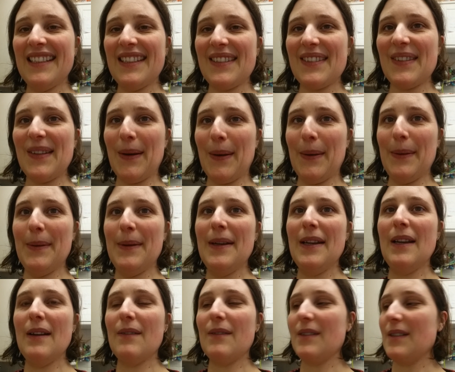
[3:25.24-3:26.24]
So I
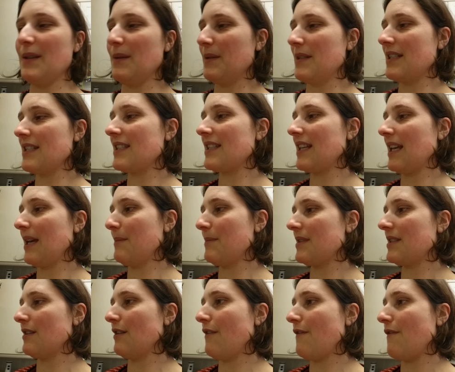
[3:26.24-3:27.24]
don't want to scare
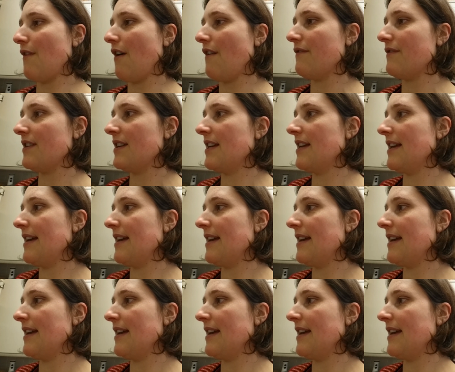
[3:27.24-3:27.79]
myself off.